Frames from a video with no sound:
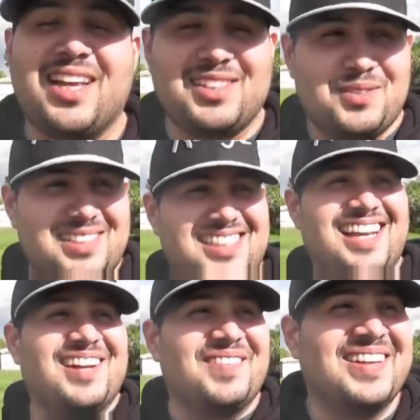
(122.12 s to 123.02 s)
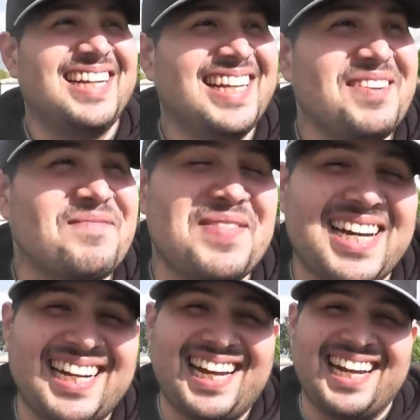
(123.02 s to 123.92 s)
That's what's up.
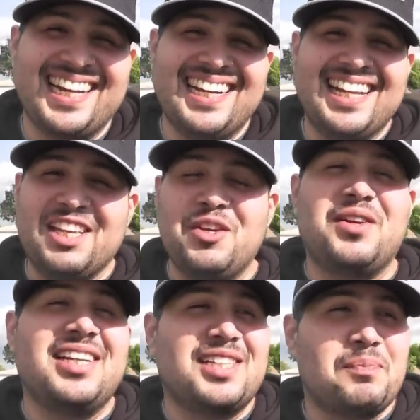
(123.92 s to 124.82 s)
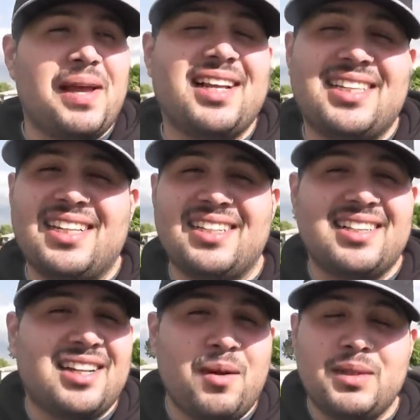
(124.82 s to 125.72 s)
But you can expect it
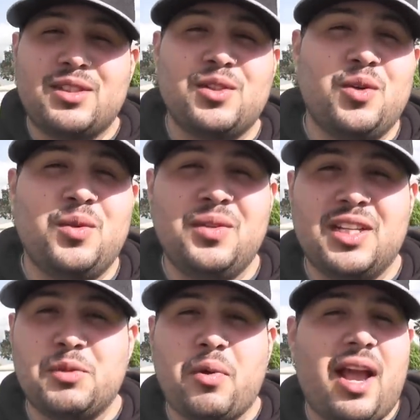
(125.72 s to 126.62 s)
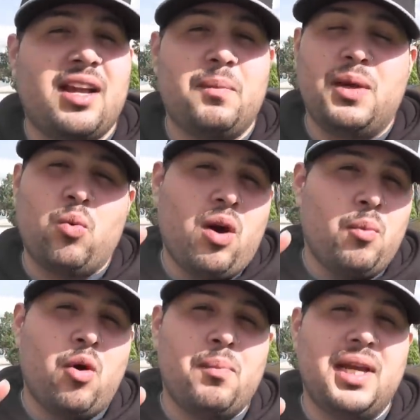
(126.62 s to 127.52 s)
coming soon. There's probably gonna be one
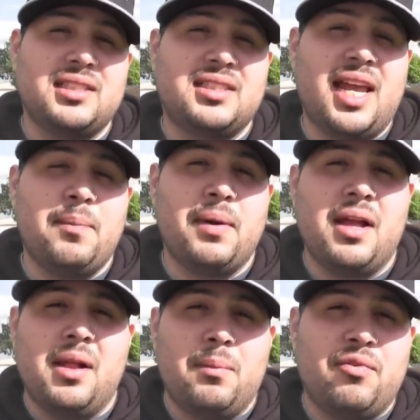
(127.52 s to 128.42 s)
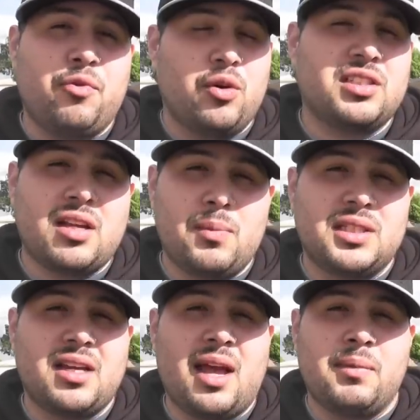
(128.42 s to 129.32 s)
more mixtape before
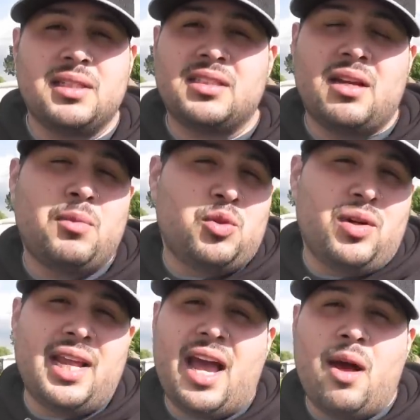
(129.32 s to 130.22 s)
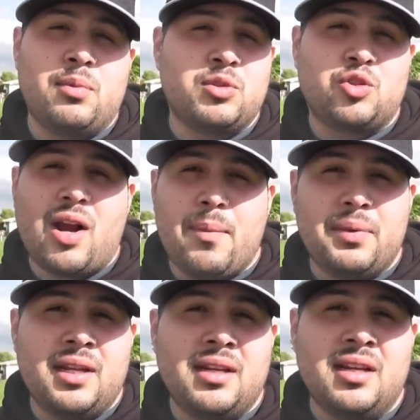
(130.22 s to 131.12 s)
summertime, because summer's when the album's
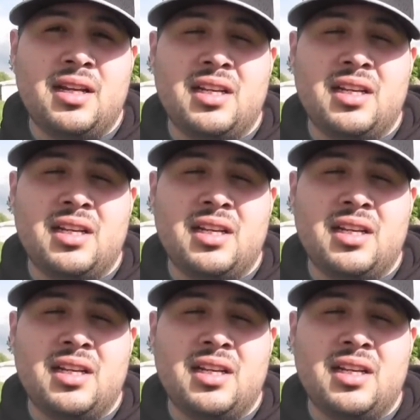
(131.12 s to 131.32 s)
dropping.